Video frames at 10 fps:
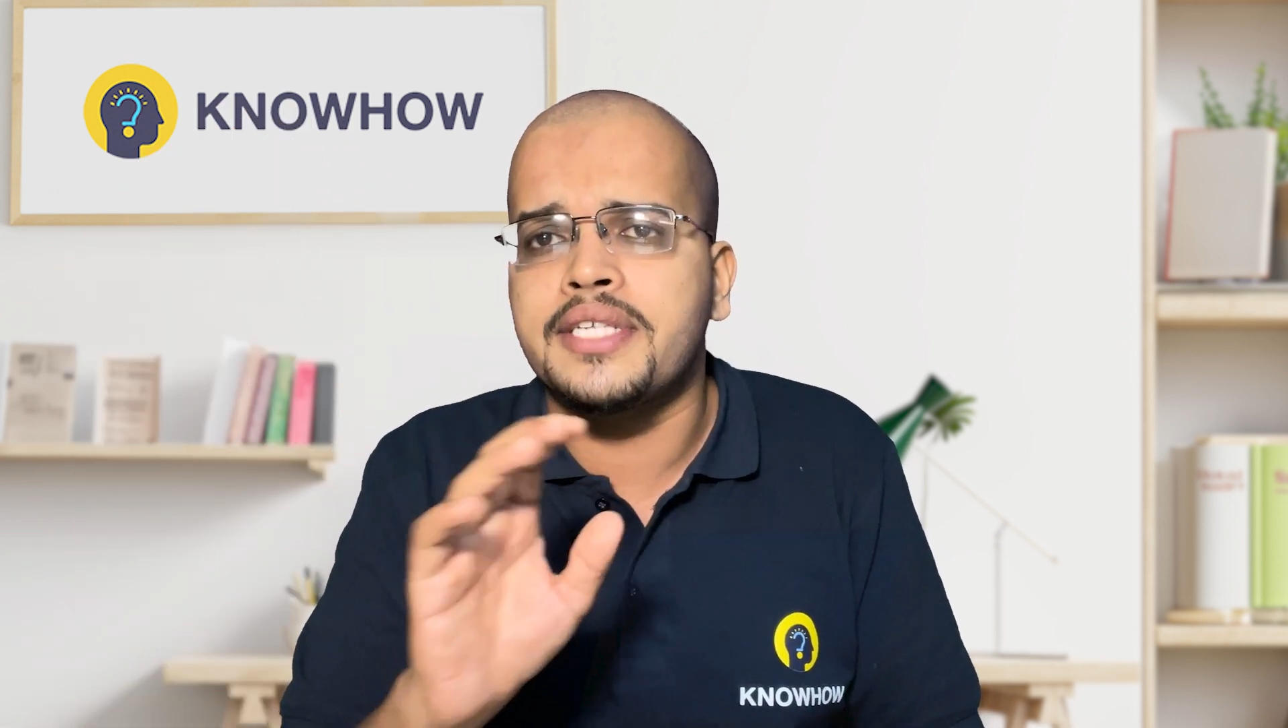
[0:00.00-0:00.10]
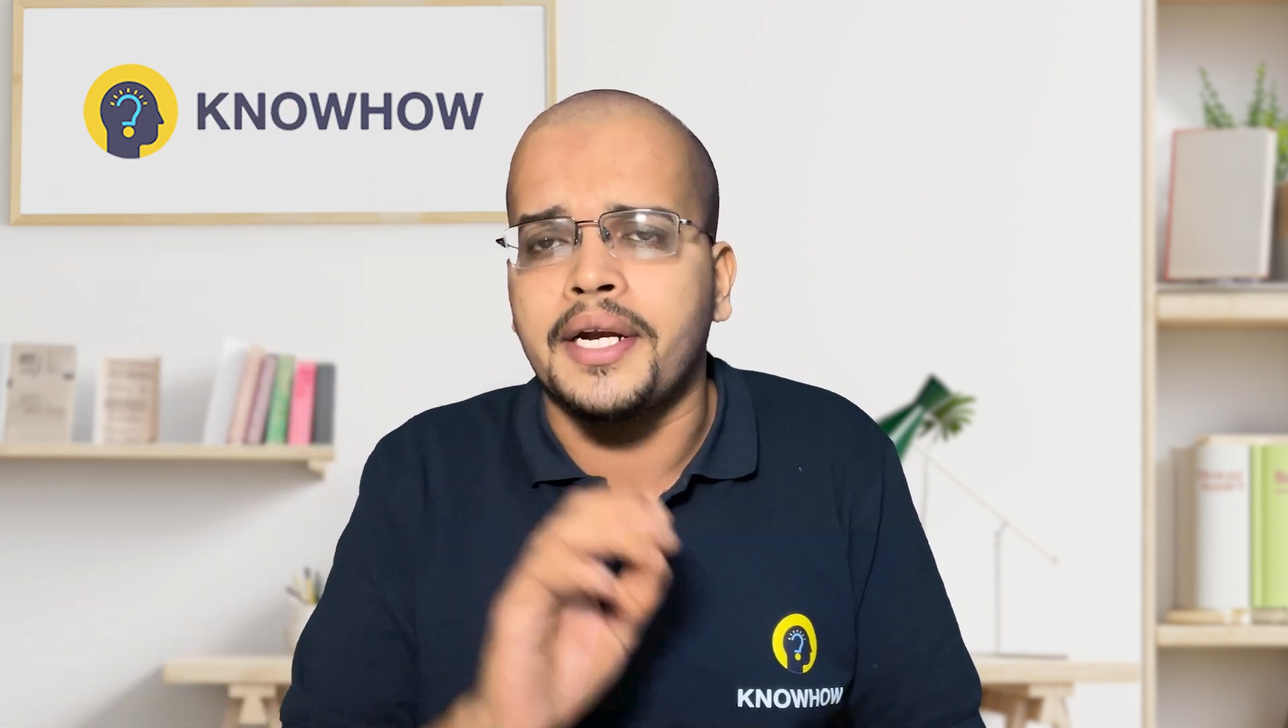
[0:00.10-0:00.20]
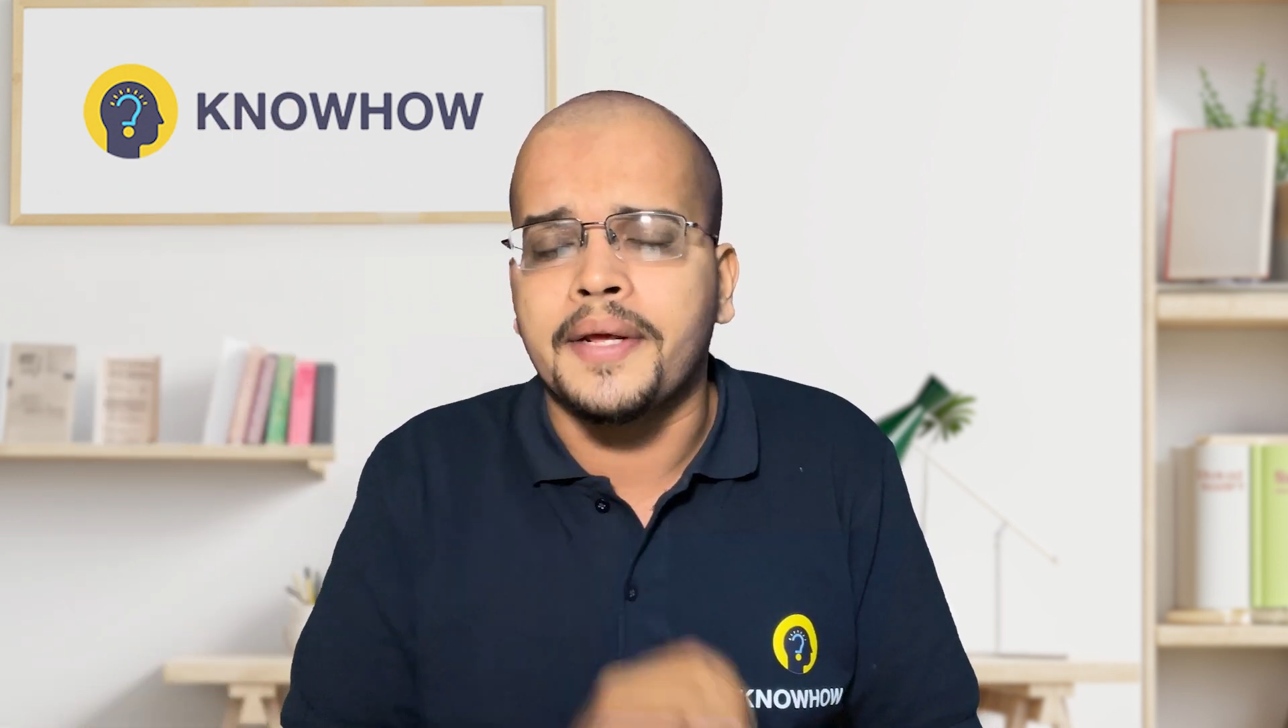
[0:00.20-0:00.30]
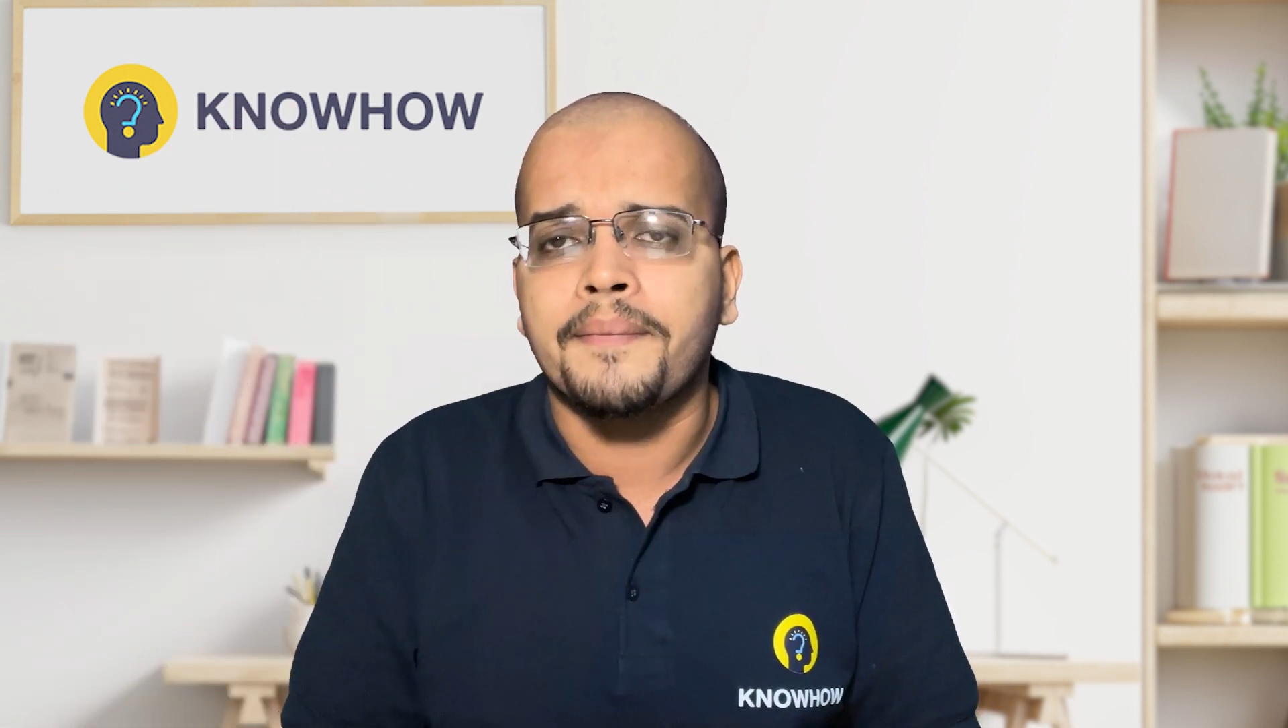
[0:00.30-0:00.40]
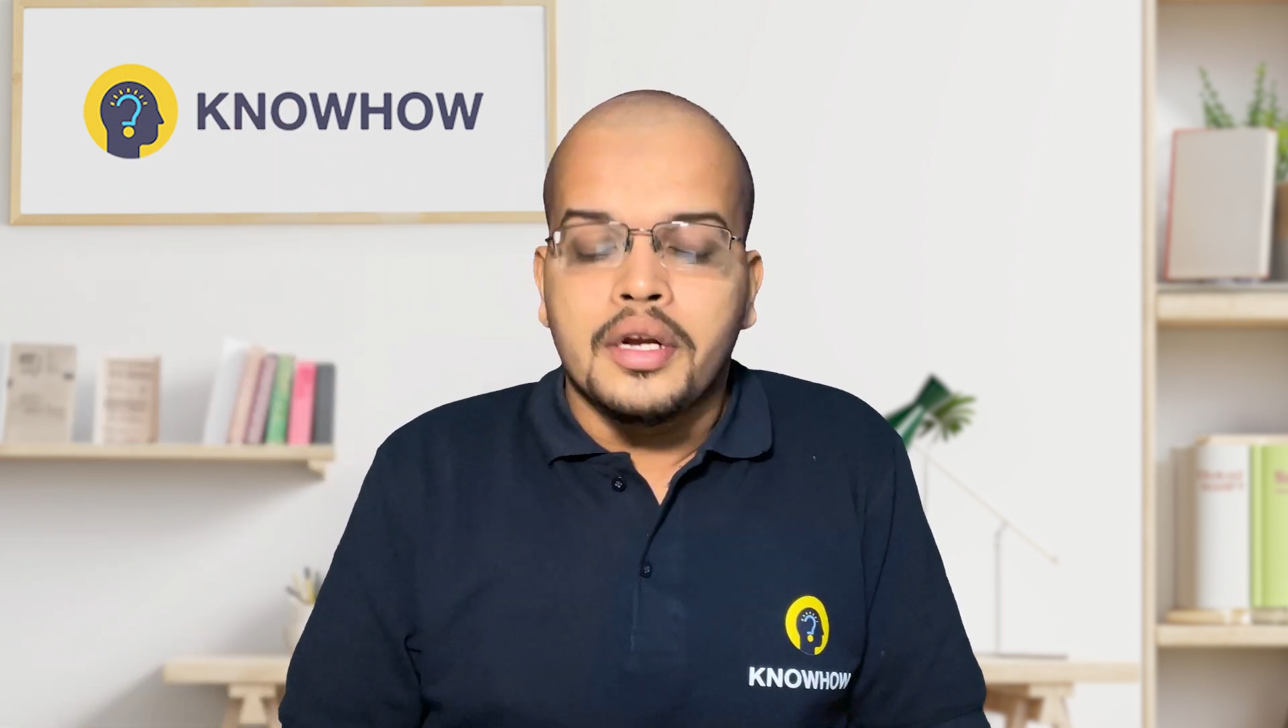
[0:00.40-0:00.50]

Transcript: set.